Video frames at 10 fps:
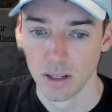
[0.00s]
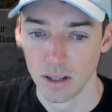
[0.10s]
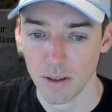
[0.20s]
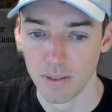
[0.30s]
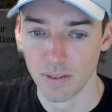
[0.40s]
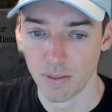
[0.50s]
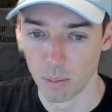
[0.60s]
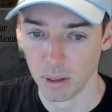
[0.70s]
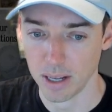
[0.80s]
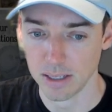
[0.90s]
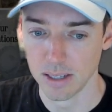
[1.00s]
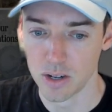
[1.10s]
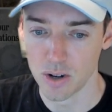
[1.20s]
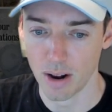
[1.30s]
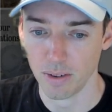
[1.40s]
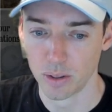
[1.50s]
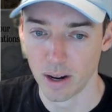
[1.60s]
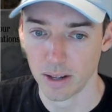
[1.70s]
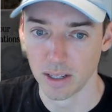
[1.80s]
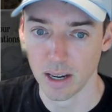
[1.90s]
of the different places they traveled
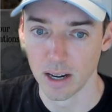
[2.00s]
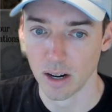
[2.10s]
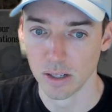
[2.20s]
throughout the year.